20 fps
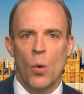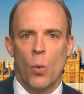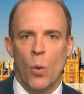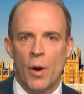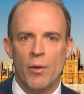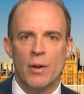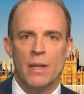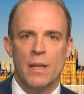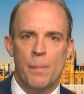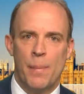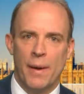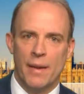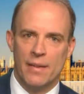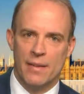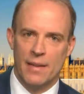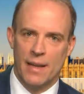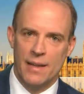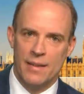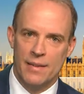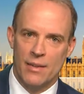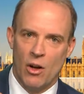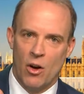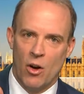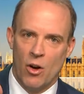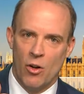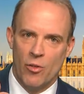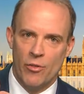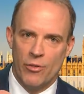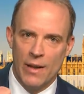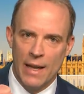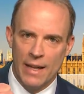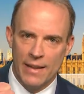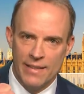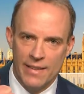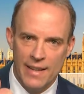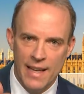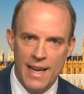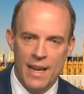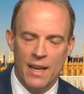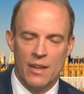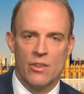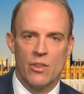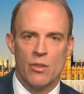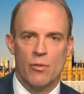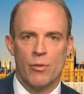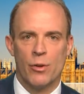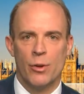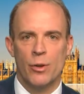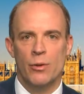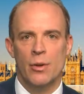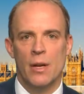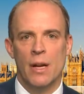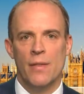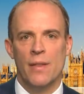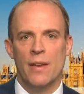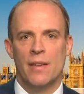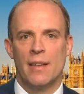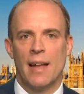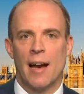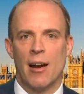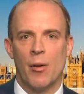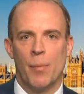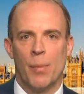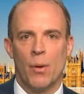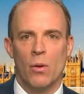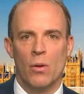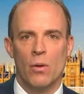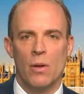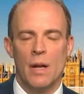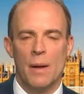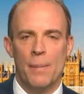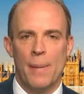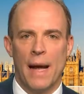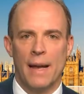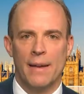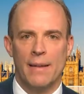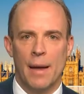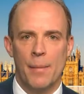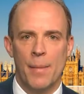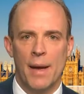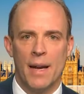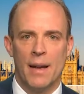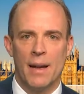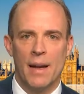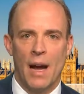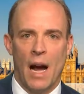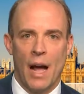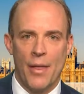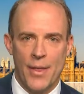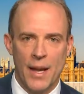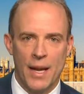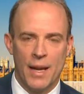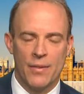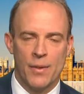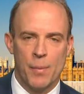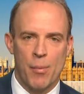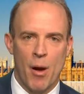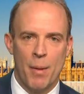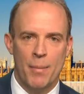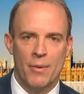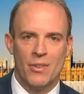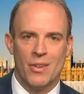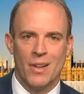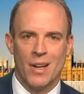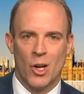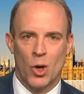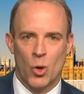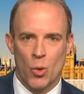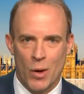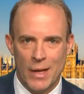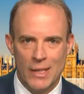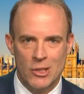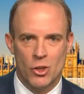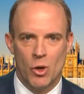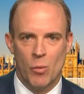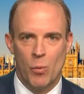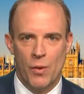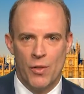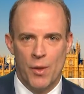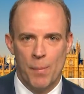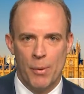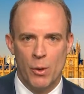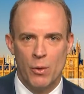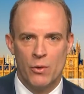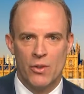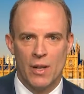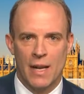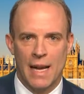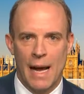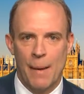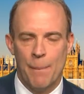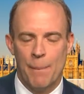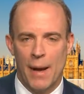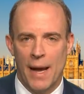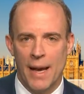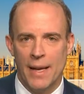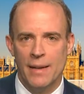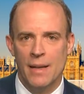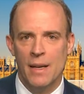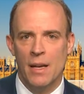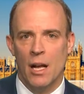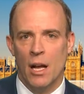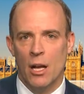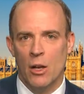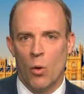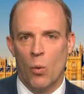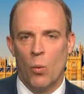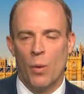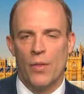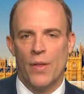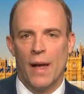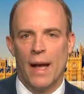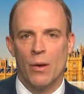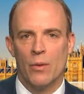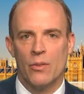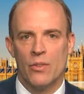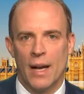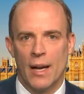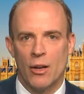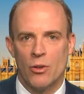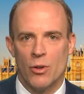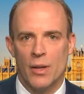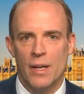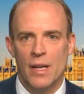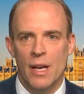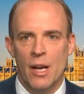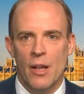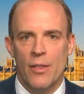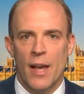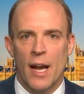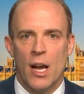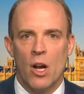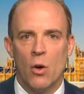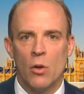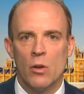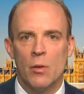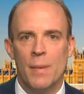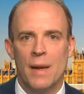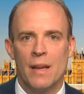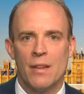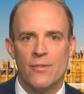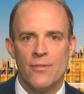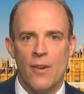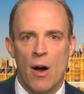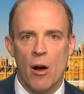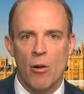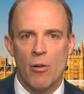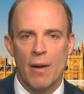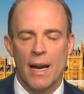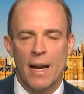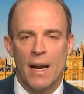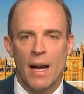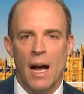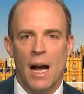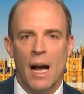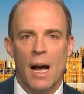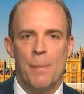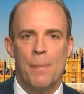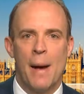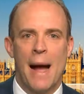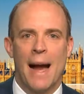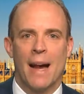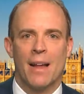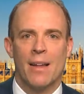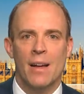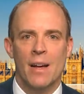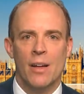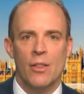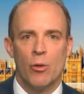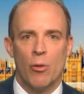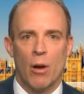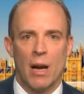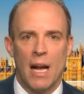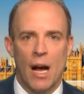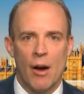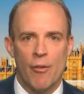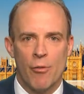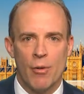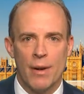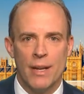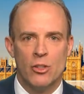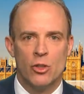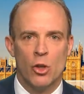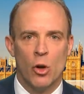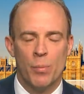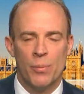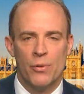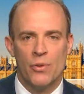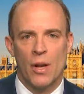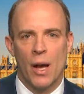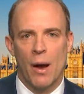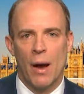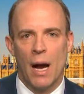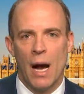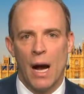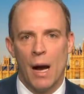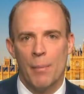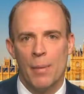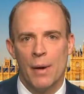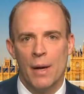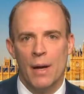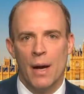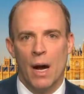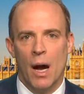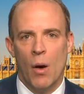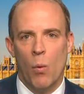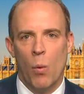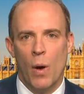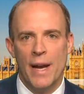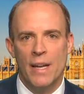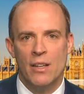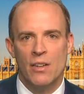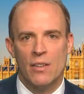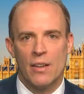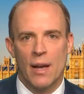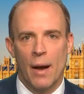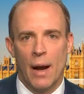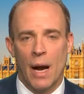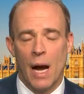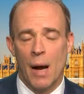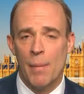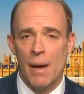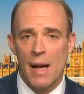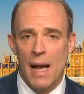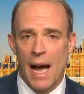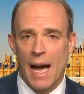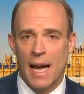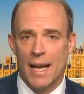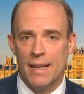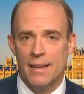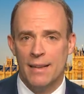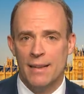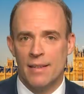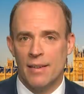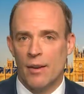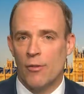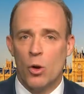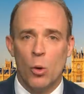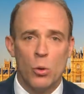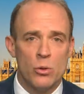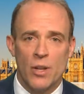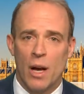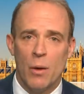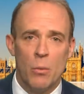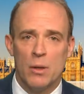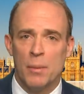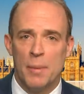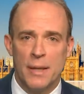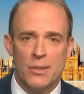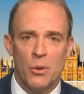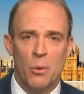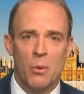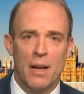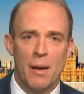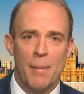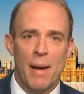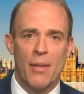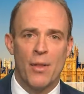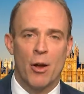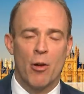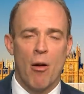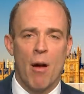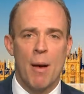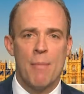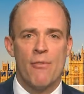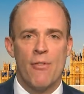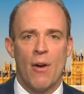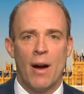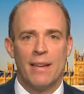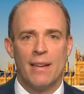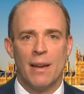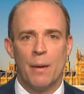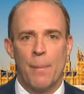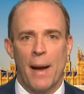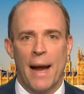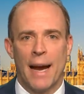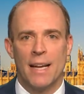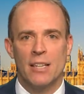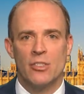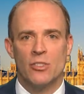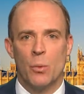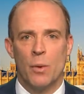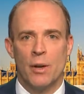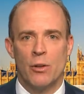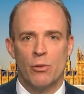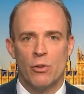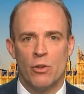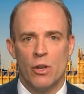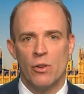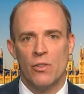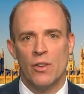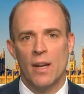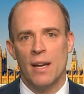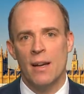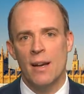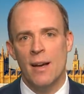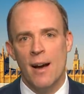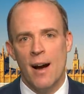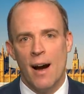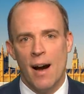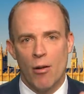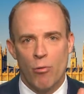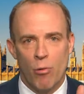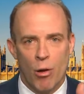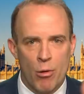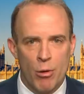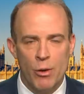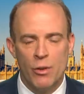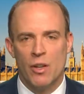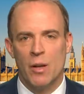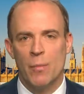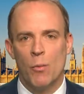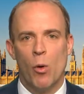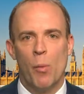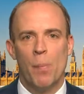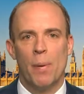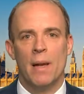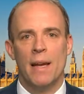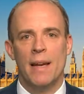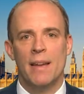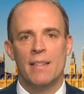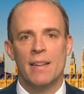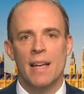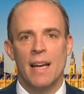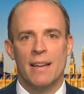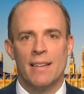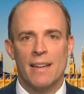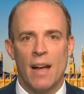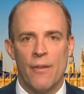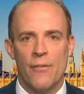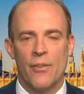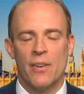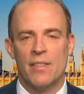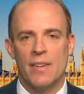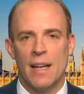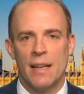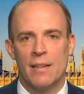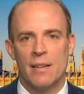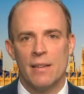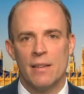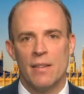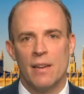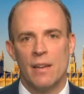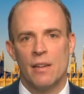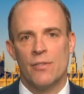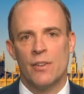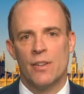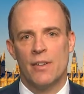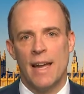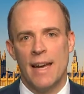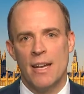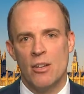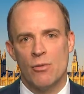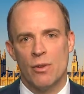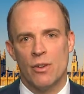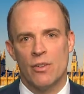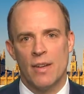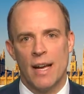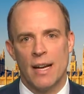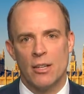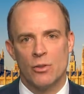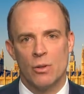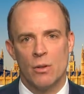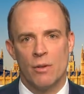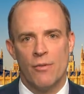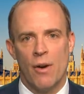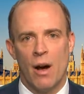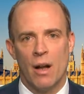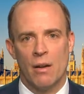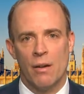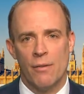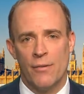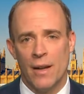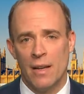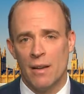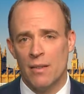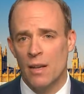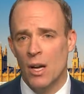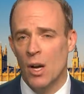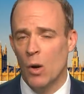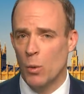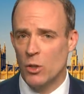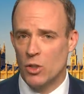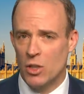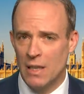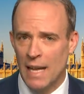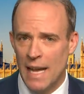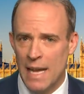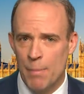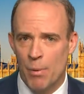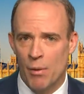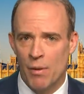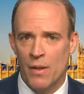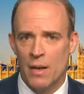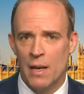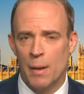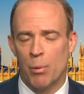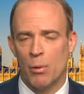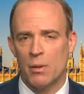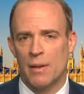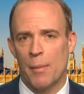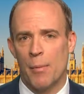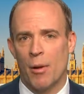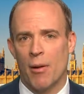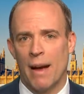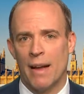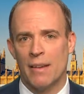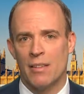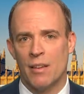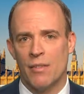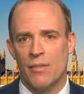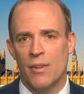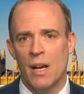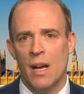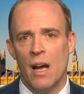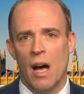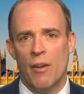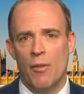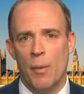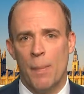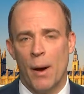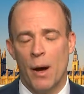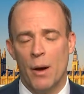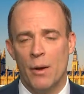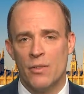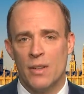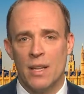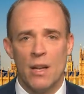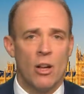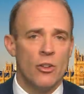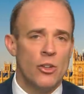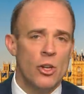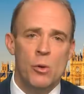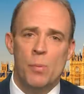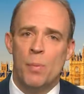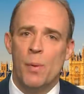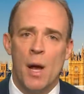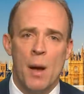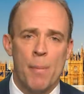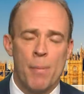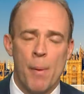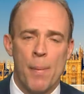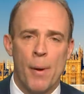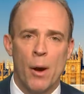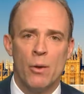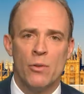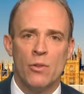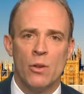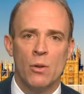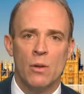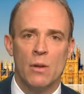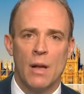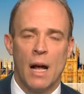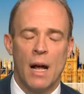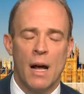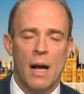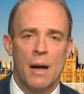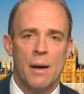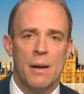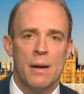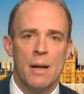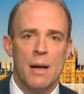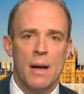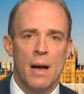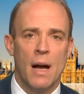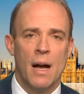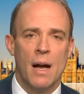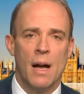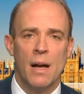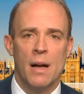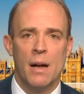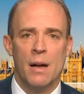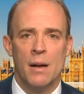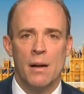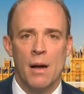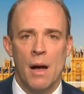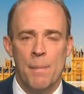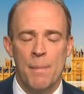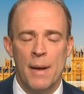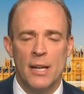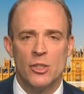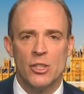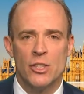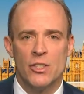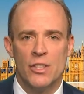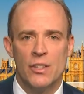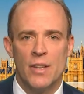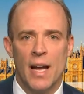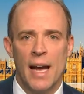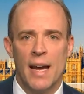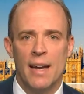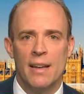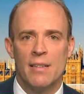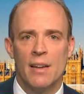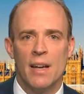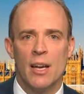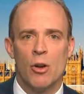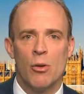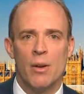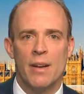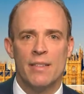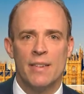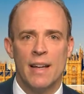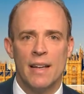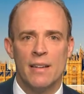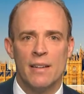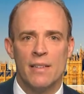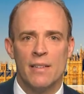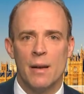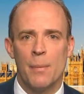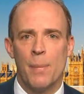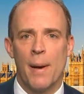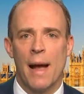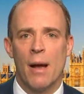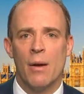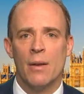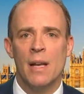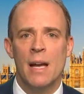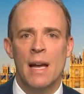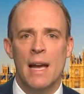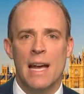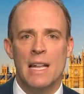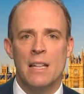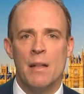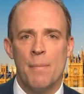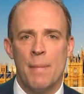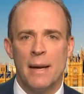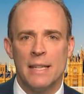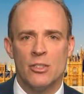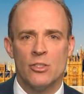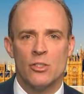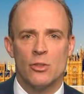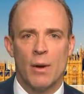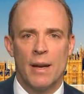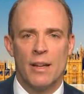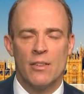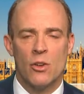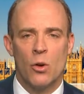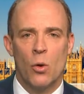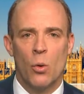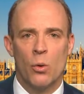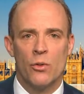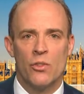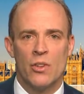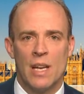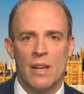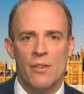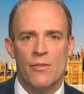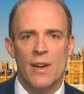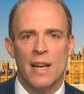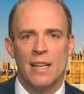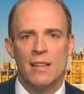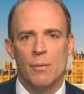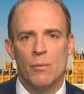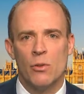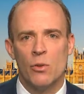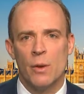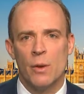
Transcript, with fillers: we're in the business of seeing us through this terrible pandemic. I think the Prime Minister's done a great job with the booster campaign, along with the Health Secretary. The economy is firing uh, back the recovery, jobs going up, uh, wages going up. And of course, I want to be talking about the crime fighting package that we're introducing, recruiting more police, tougher sentences for dangerous sexual and violent offenders, which Labour and the Liberal Democrats have, have opposed, and our new proposal, uh, uh, a measure today to increase sentencing power in the magistrates' courts so to give victims to